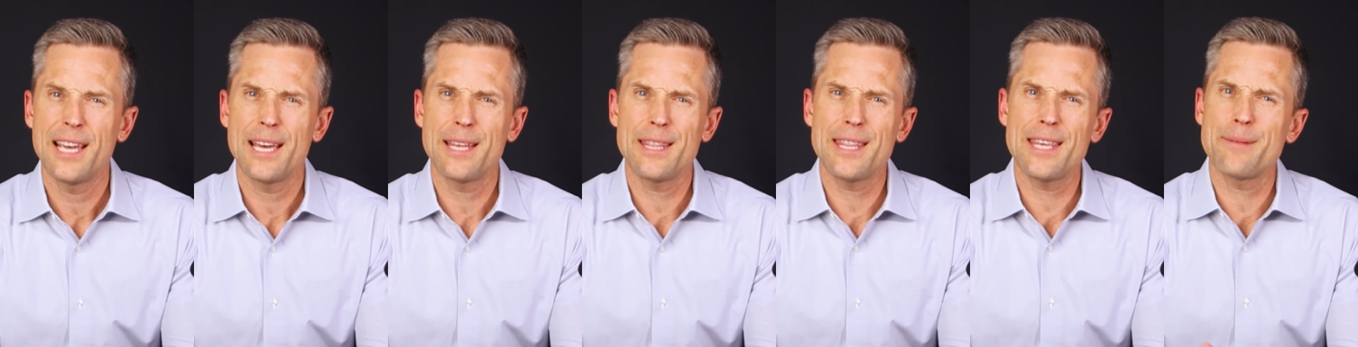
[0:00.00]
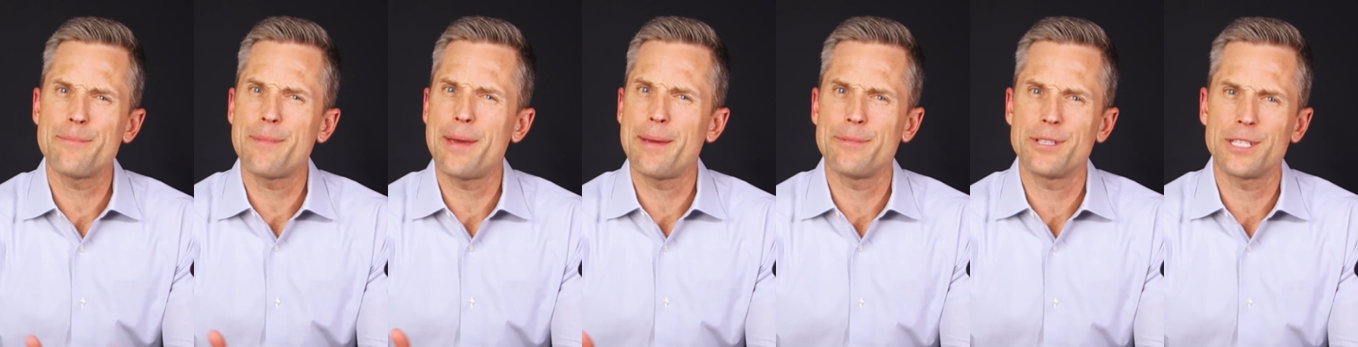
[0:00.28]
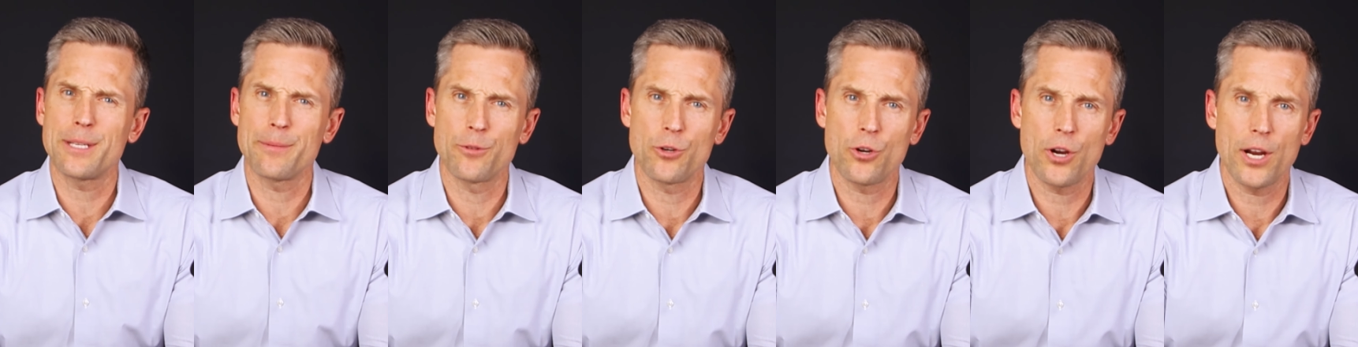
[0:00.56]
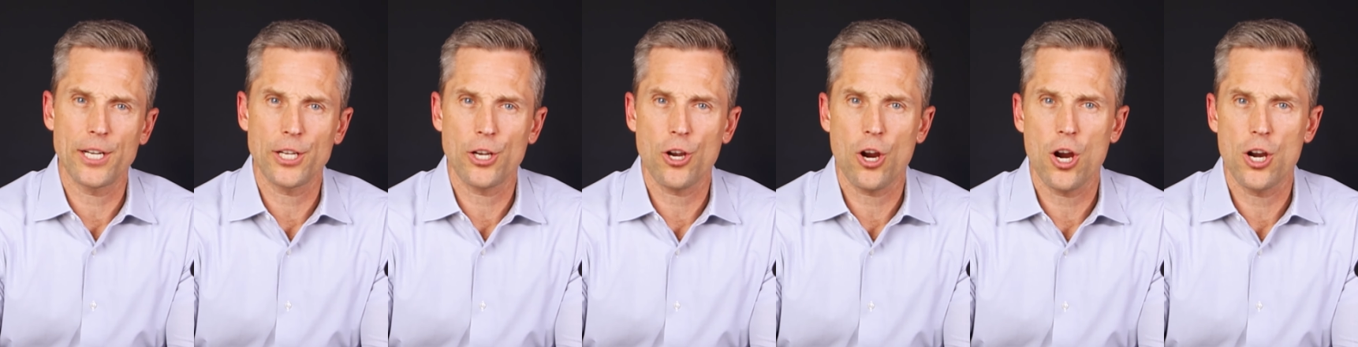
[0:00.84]
and then maybe some
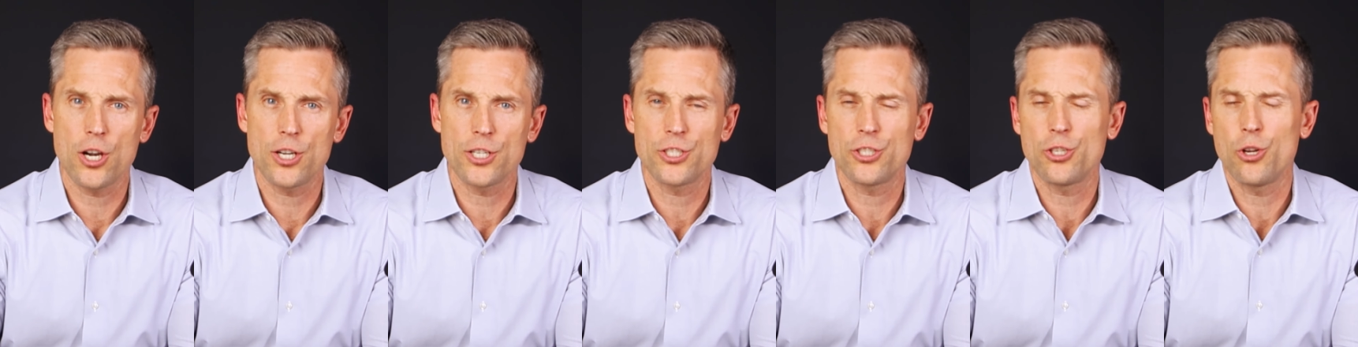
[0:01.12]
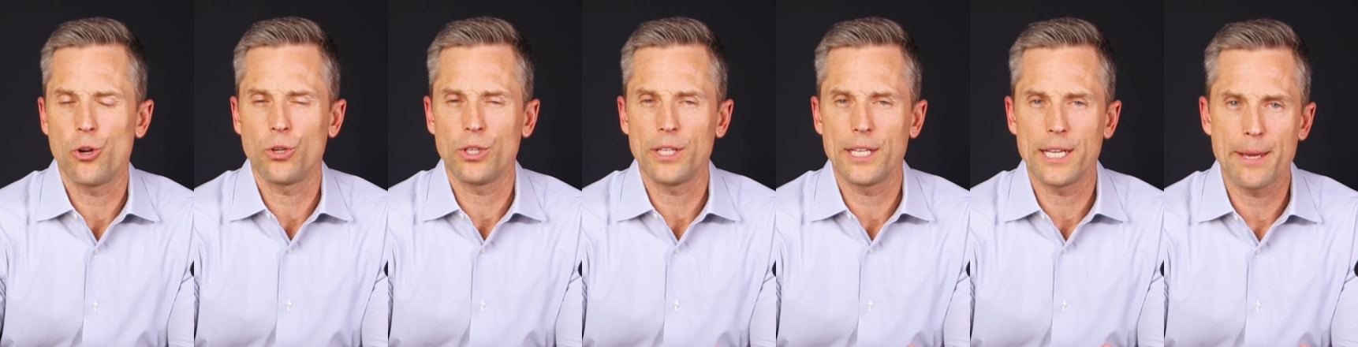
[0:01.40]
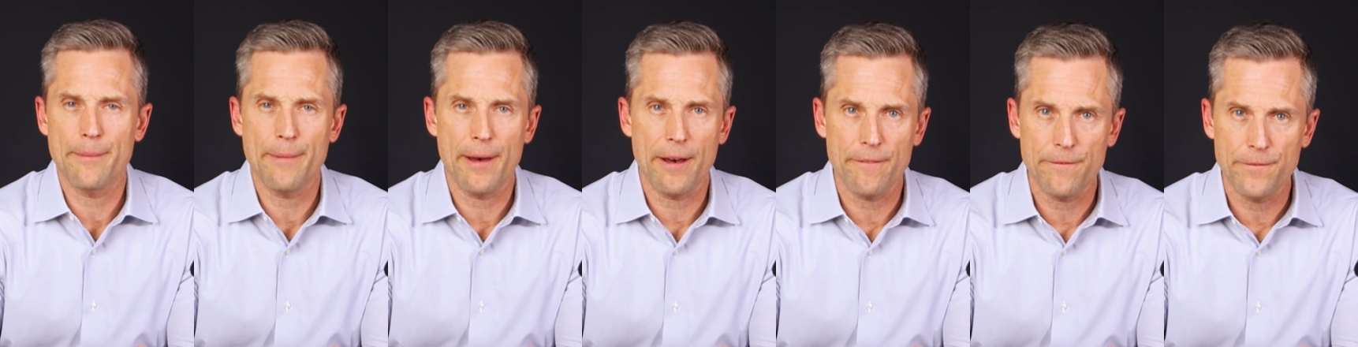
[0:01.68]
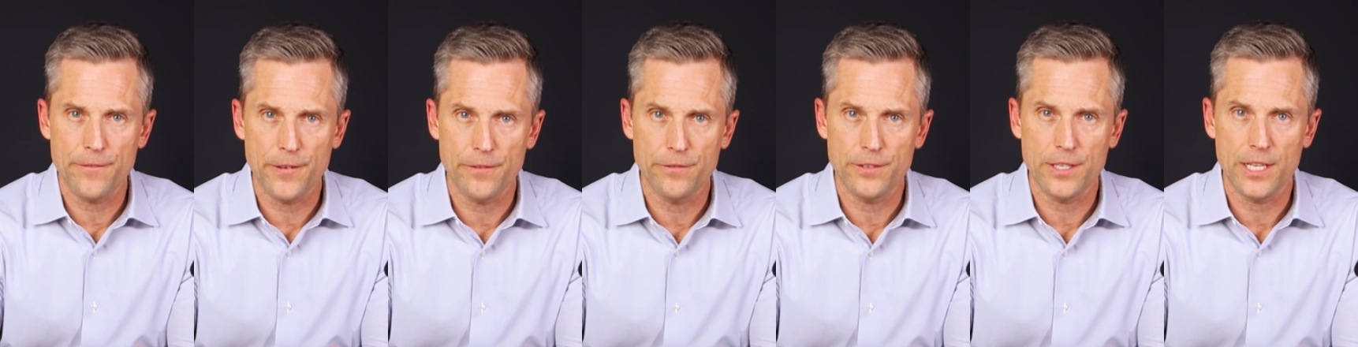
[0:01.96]
credit cards totaling
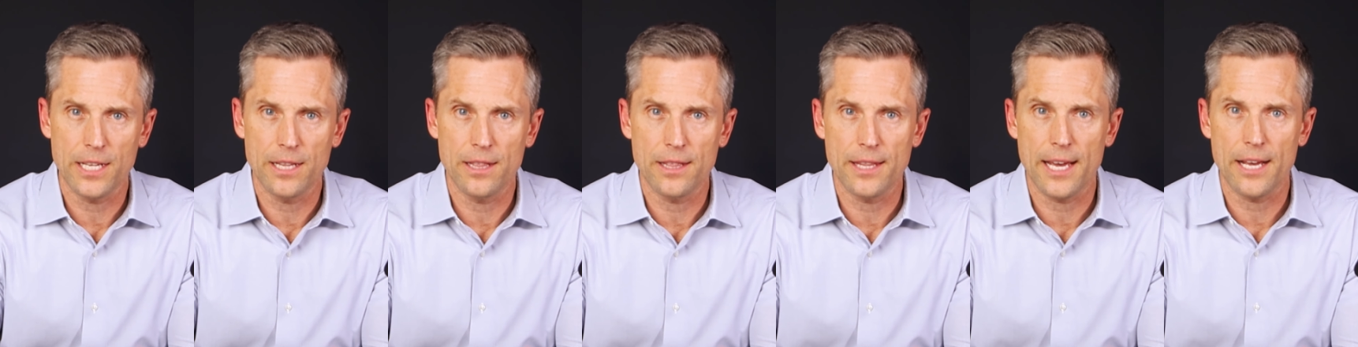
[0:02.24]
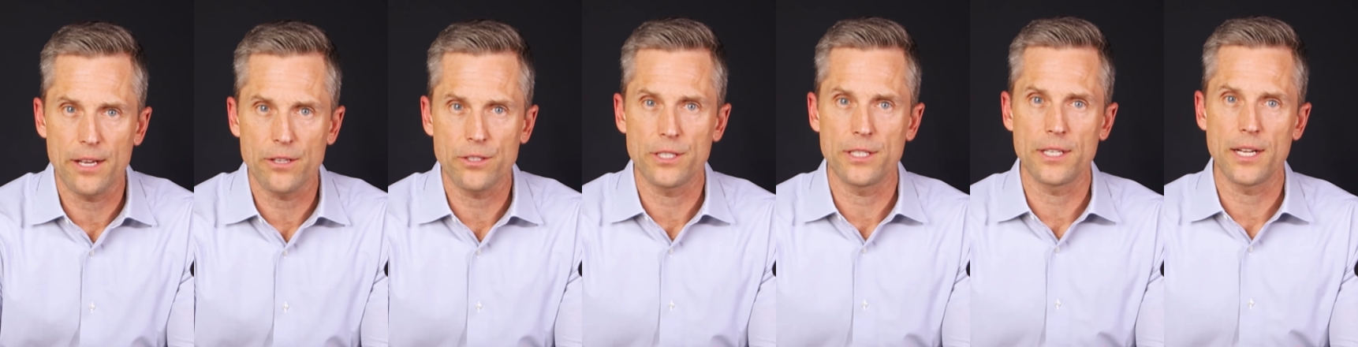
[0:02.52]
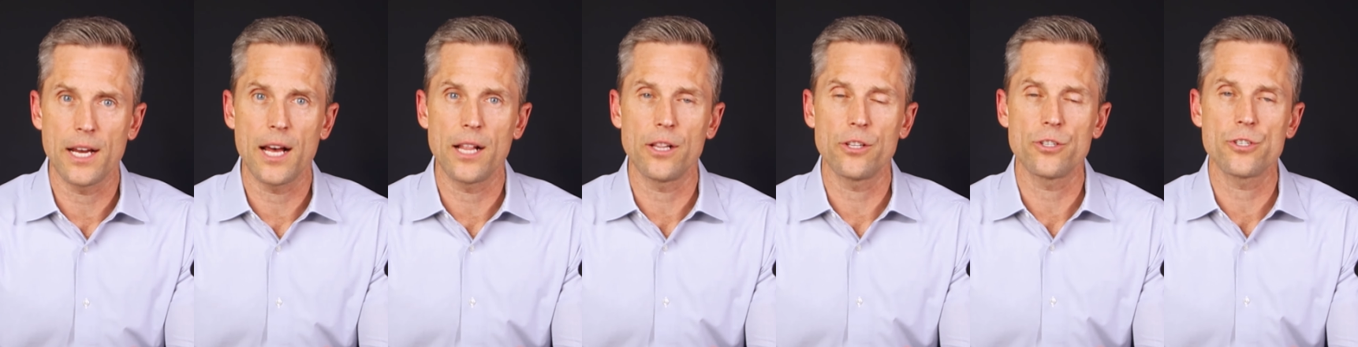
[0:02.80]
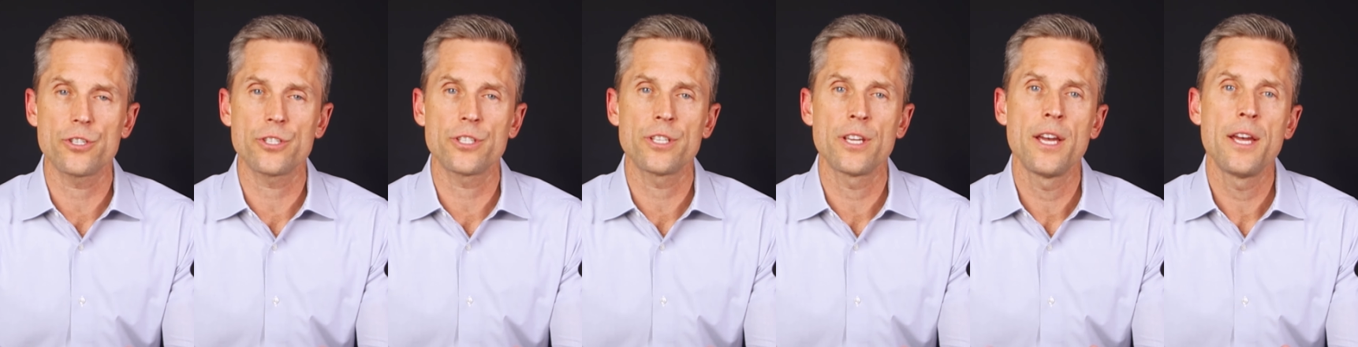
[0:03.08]
about
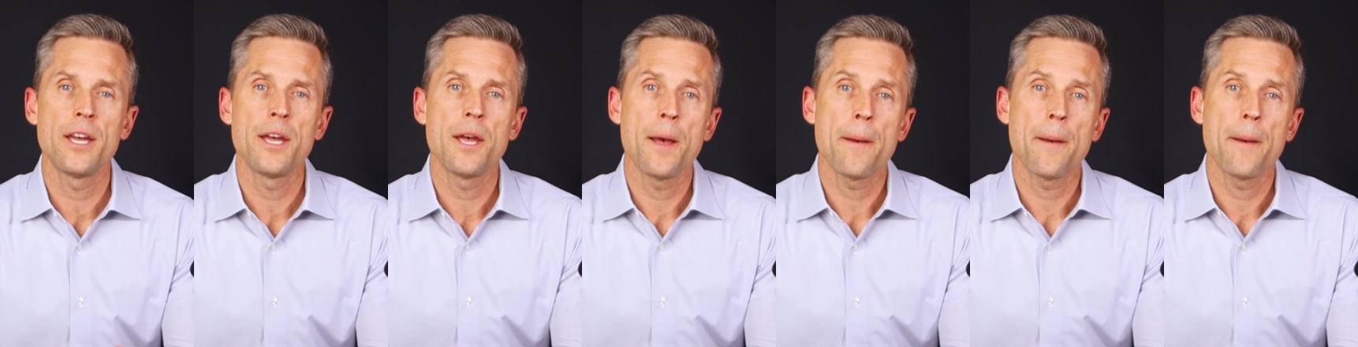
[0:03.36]
$15,000.